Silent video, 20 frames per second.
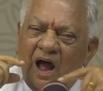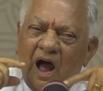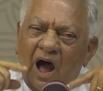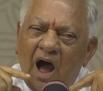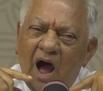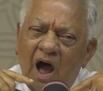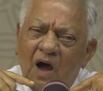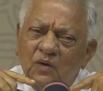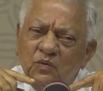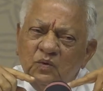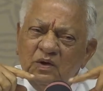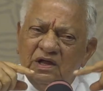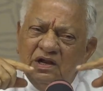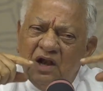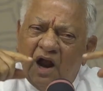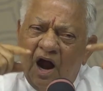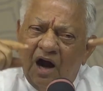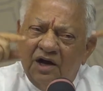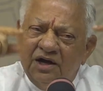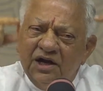Are we
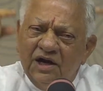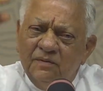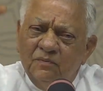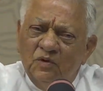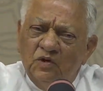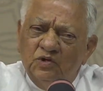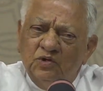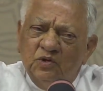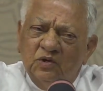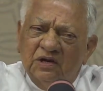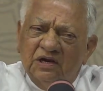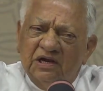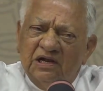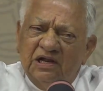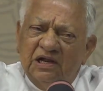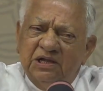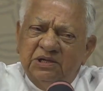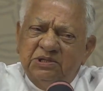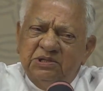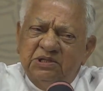not able to
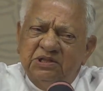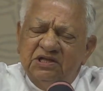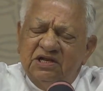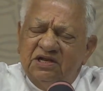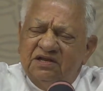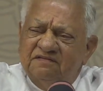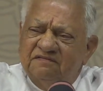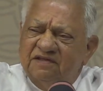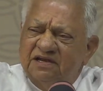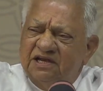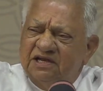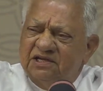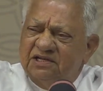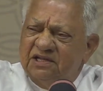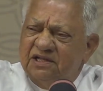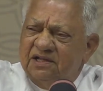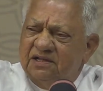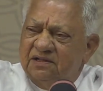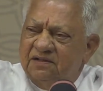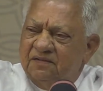reach the
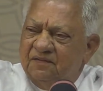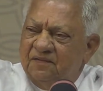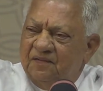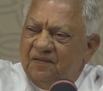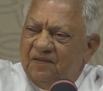divinity?